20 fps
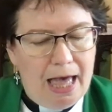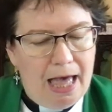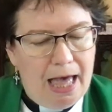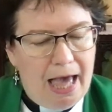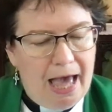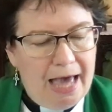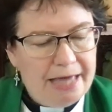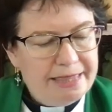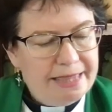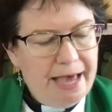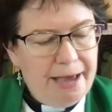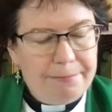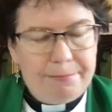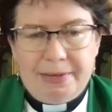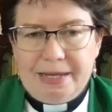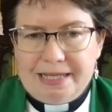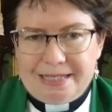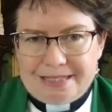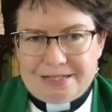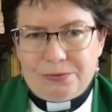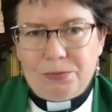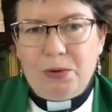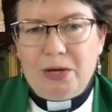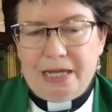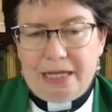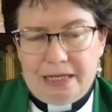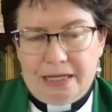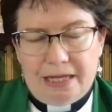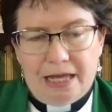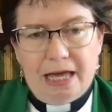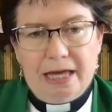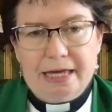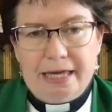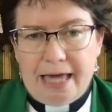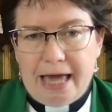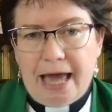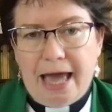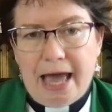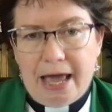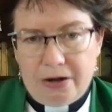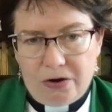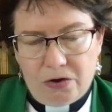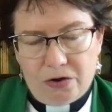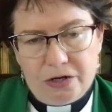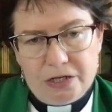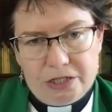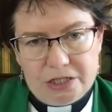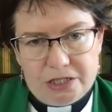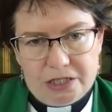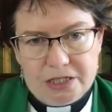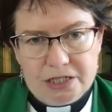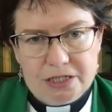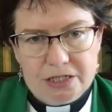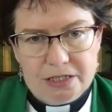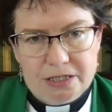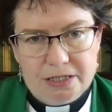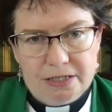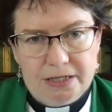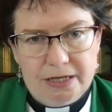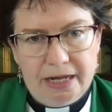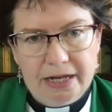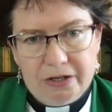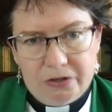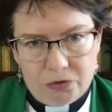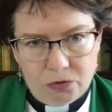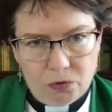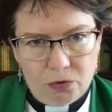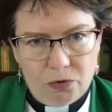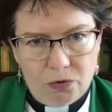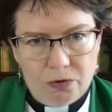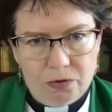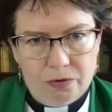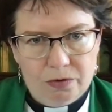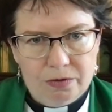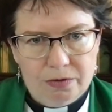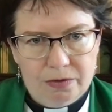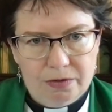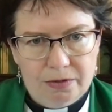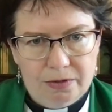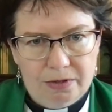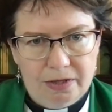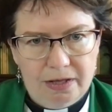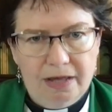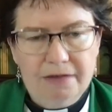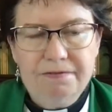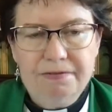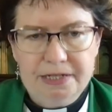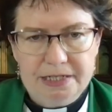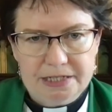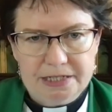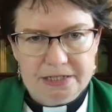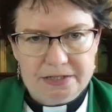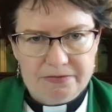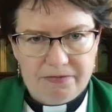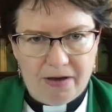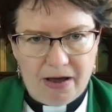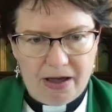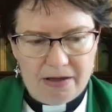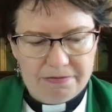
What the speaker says: And that means we cannot ignore Ephesians 5.